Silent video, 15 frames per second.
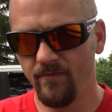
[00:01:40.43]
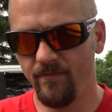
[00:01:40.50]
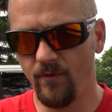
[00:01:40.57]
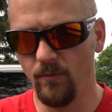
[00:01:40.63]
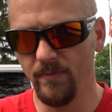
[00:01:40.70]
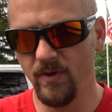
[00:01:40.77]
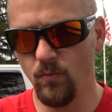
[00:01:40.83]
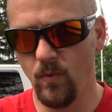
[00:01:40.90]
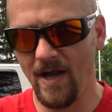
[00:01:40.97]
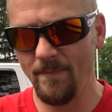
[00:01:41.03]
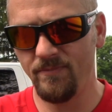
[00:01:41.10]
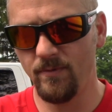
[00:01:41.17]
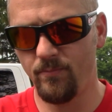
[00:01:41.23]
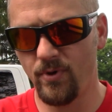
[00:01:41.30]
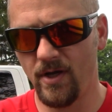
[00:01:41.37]
firmly
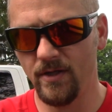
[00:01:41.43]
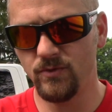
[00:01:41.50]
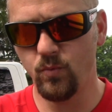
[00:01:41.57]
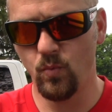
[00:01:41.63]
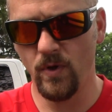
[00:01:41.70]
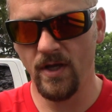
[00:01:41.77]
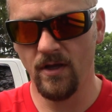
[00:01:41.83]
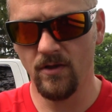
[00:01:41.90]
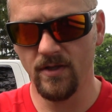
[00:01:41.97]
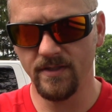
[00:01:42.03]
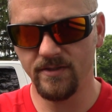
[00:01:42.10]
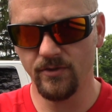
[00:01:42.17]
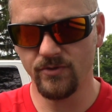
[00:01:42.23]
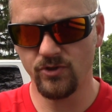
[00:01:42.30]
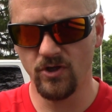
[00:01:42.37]
wipe the product well
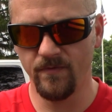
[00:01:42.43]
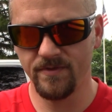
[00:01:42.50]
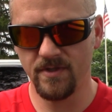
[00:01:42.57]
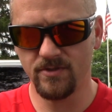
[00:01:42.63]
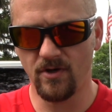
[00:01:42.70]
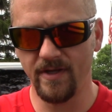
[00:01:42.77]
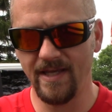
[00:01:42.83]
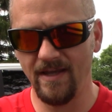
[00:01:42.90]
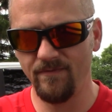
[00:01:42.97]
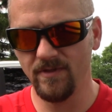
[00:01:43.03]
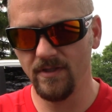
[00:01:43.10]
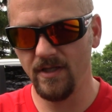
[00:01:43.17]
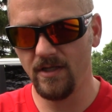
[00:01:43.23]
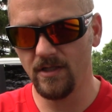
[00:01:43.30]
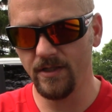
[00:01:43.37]
until surfaces are
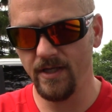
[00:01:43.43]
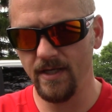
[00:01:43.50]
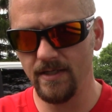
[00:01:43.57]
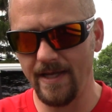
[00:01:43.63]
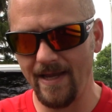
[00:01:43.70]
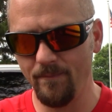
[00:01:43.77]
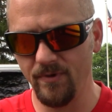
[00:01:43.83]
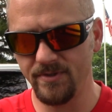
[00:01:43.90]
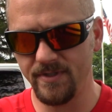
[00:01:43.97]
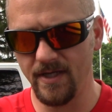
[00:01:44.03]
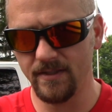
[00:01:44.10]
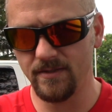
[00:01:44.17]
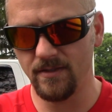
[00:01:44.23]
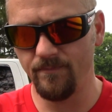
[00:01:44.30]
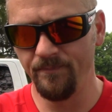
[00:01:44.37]
evenly cleaned and
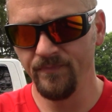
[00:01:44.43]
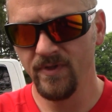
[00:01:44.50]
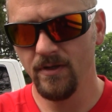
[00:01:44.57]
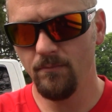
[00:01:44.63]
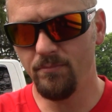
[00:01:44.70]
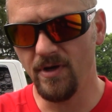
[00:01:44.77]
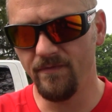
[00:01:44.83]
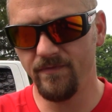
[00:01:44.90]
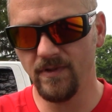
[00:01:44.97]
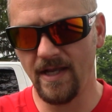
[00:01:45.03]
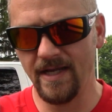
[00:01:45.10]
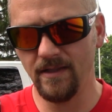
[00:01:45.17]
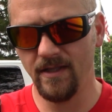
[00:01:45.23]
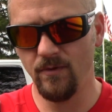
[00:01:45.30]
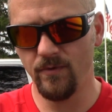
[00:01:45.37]
protected Buff
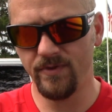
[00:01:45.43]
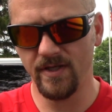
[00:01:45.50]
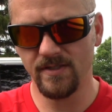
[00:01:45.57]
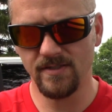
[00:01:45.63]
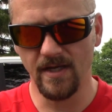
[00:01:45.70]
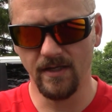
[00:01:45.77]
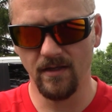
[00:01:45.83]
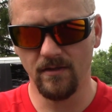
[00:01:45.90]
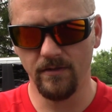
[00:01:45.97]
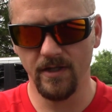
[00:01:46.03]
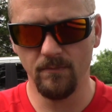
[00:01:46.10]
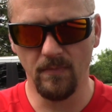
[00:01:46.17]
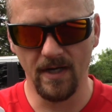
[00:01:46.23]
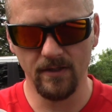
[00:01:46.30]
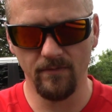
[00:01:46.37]
lightly with a second
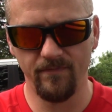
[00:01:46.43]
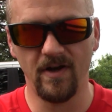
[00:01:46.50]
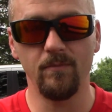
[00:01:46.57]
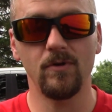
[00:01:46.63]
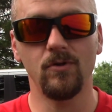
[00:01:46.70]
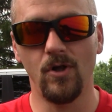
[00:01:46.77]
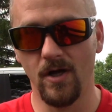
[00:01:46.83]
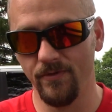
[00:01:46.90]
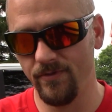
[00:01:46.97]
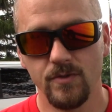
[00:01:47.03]
clean microfiber cloth.